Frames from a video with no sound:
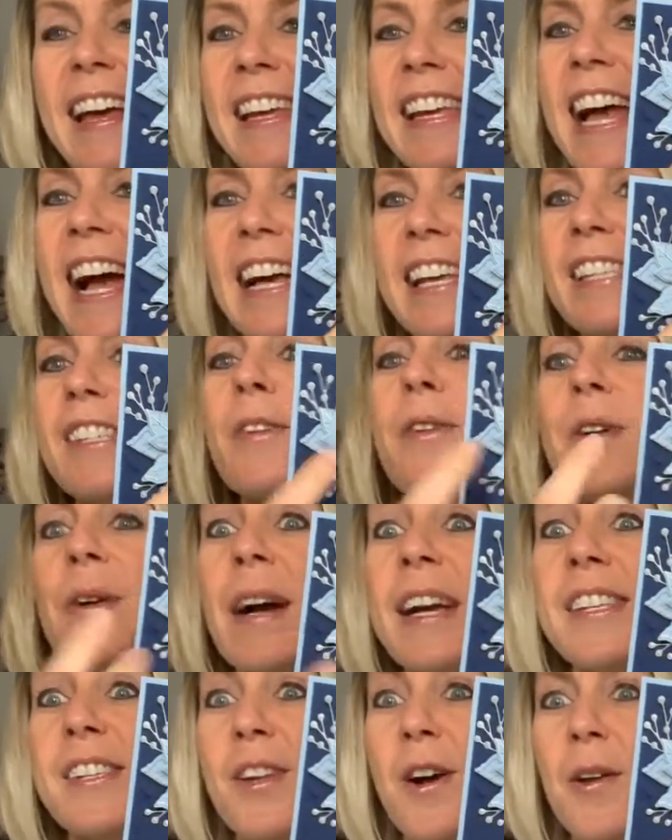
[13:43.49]
Yeah, so you
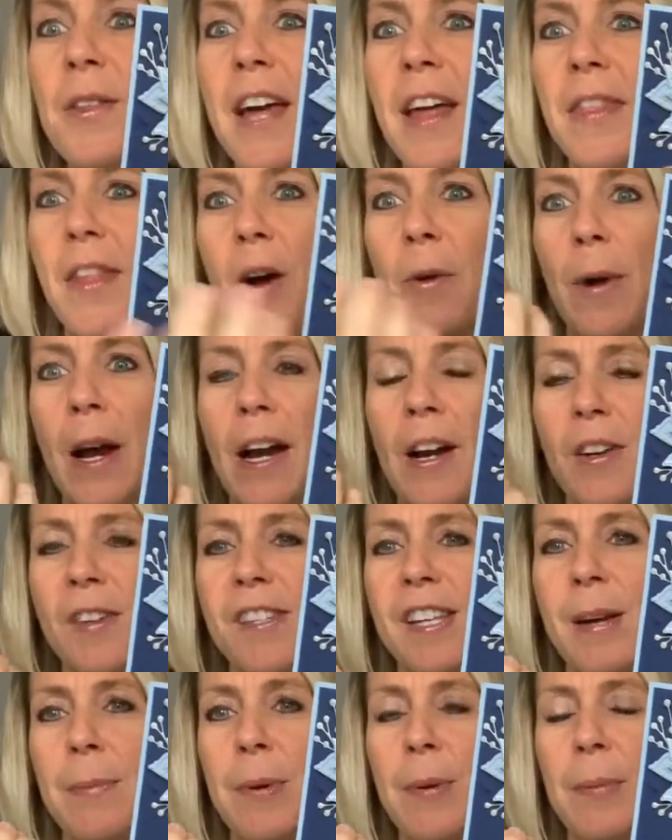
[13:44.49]
guys know that though, right? Our
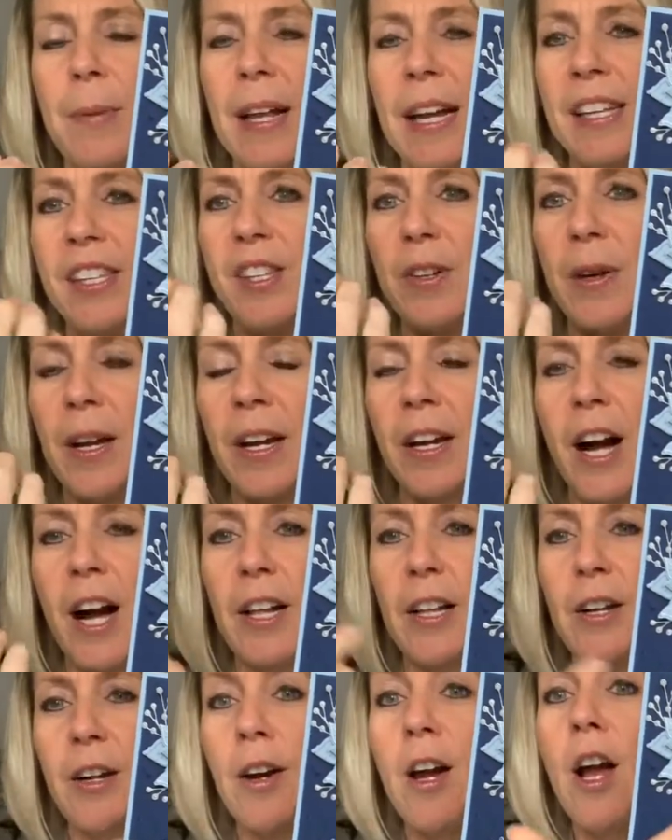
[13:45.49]
Stampin' Blends, you can
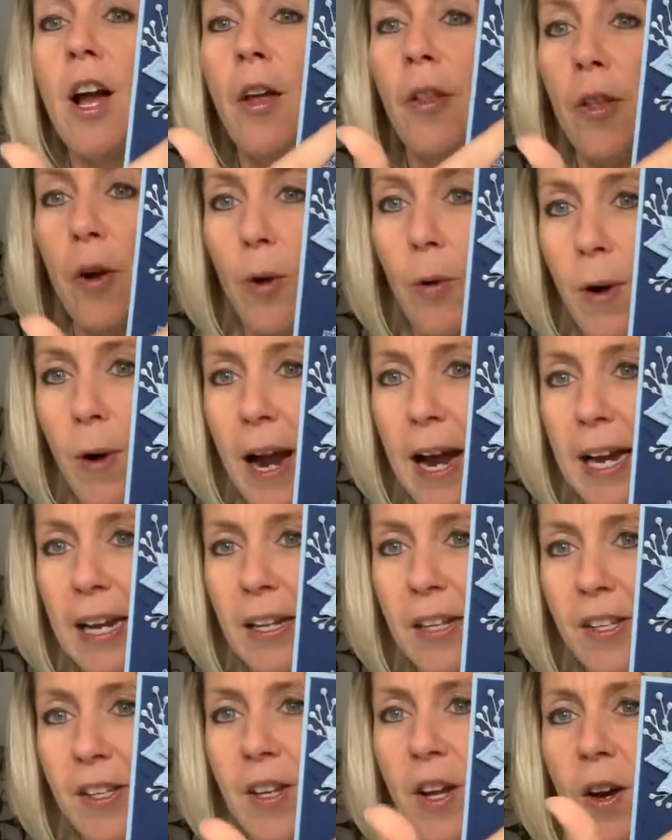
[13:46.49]
color the
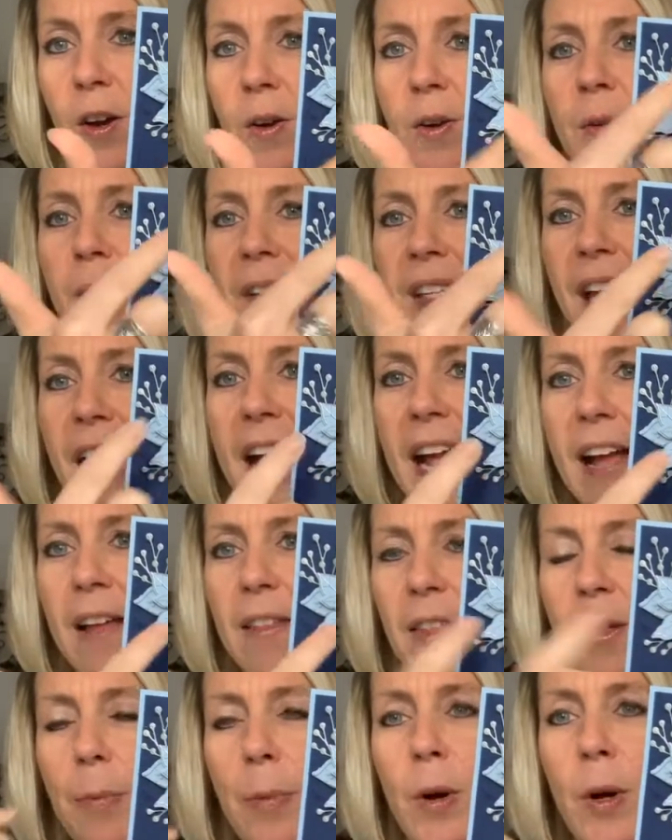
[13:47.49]
rhinestones
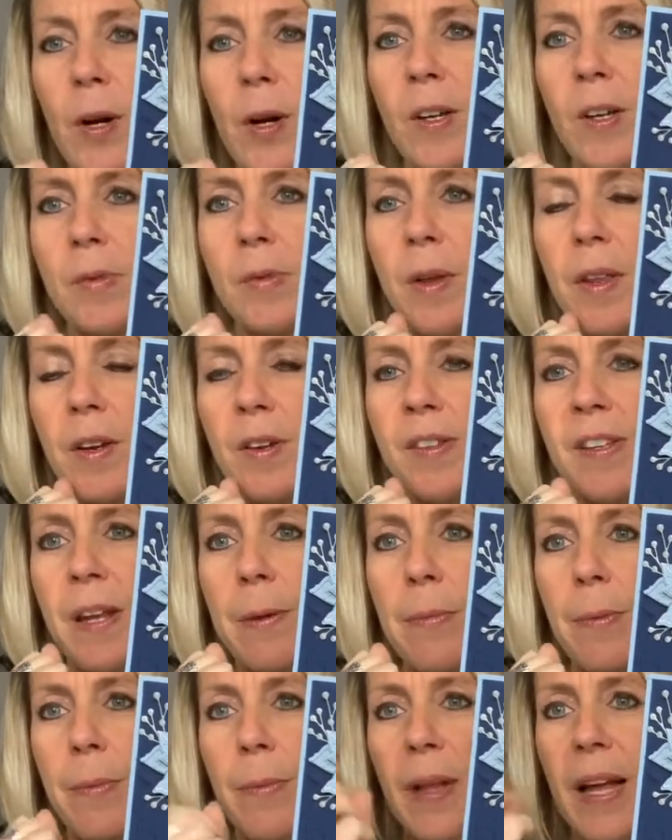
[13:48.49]
and the pearls with our
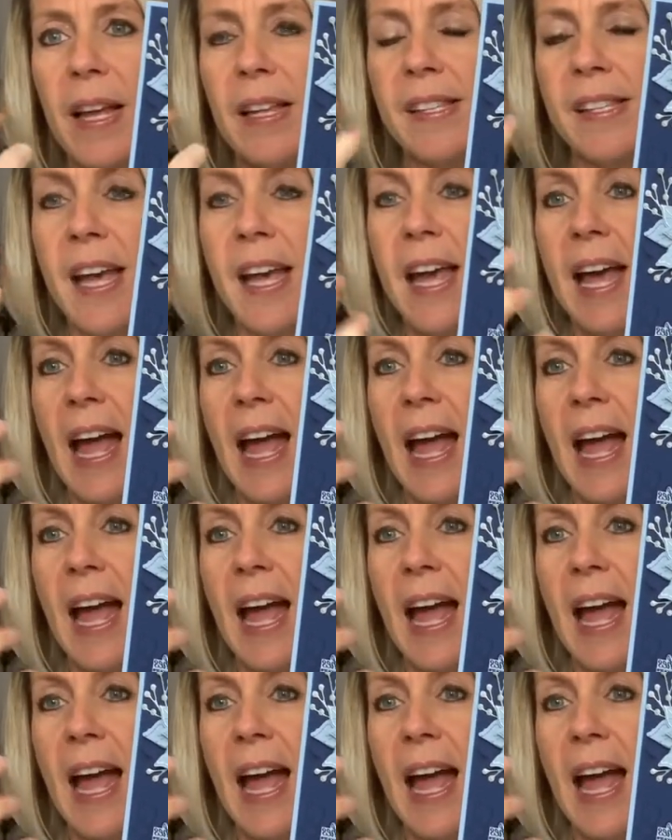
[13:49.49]
Stampin' Blends,